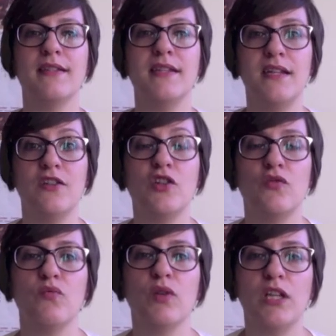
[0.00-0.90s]
is needed
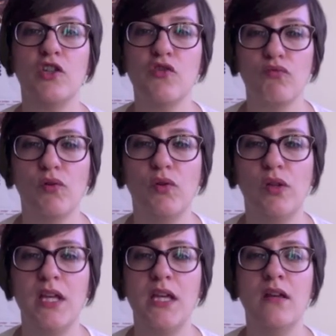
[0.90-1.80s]
to really,
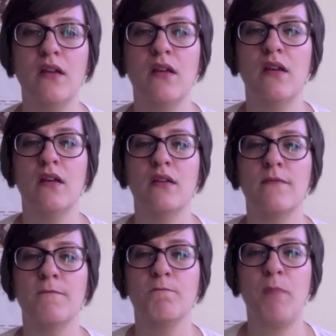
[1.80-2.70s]
truly
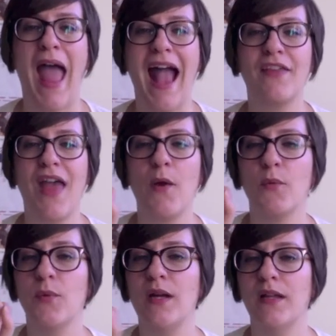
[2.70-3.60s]
pack that
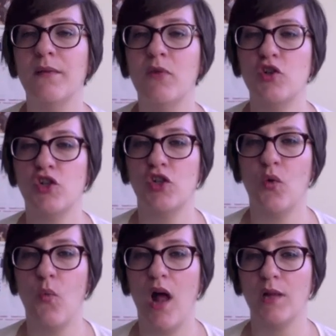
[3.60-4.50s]
real
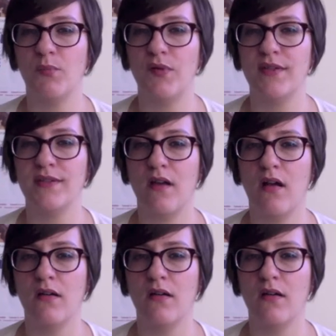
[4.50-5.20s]
emotional wallop with the song.